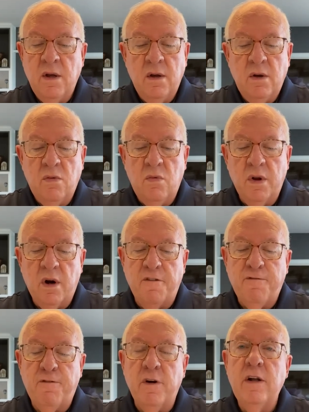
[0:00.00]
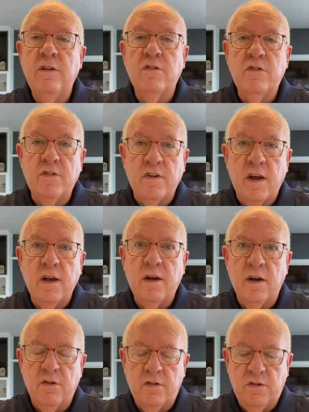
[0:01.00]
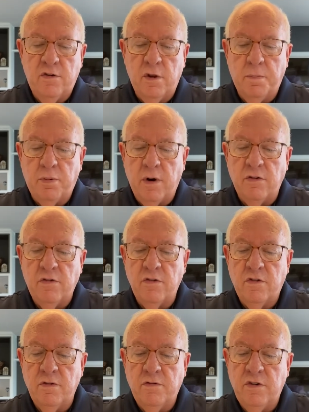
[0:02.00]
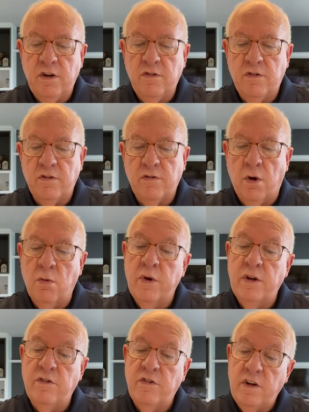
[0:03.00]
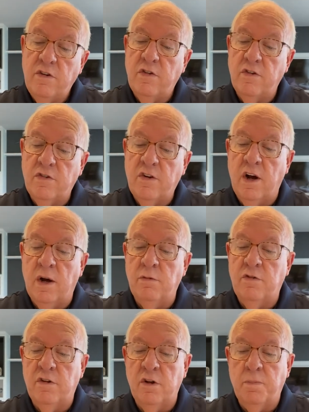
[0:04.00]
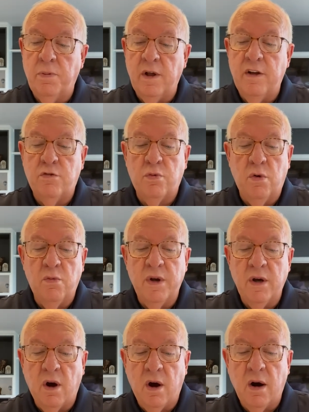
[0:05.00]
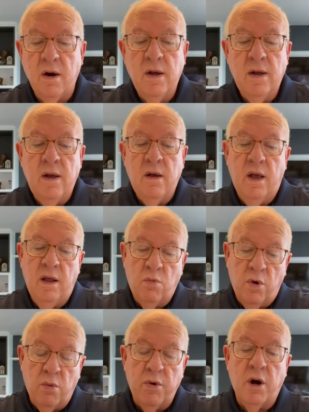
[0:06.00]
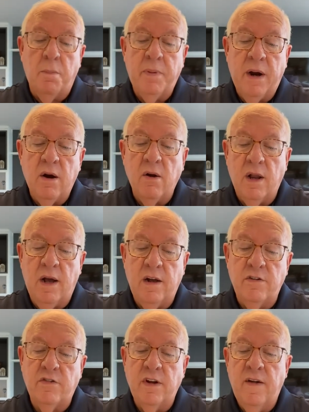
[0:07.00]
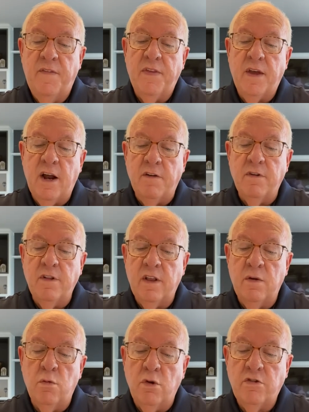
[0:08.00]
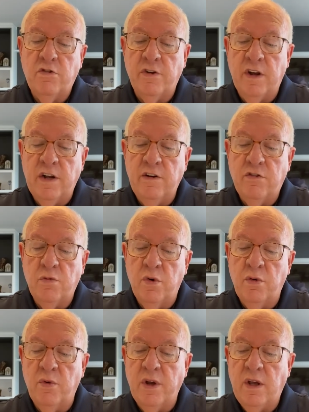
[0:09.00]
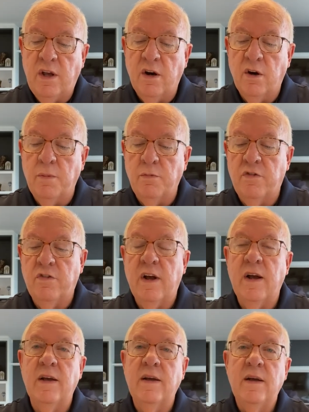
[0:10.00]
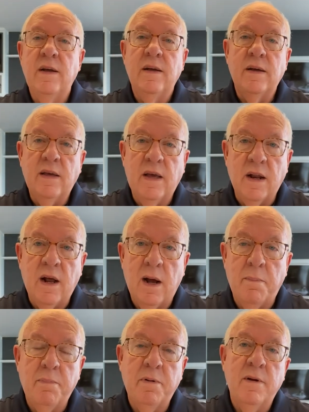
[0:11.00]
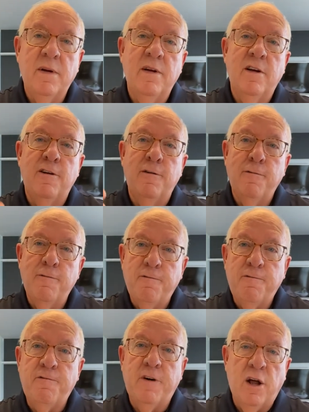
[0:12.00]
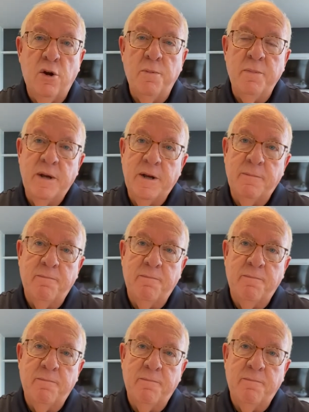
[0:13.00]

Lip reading: When our friends take us to the presence of Jesus, or when Jesus comes to the place where we are and where we are paralyzed, everything will change when we hear him say, get up, follow me.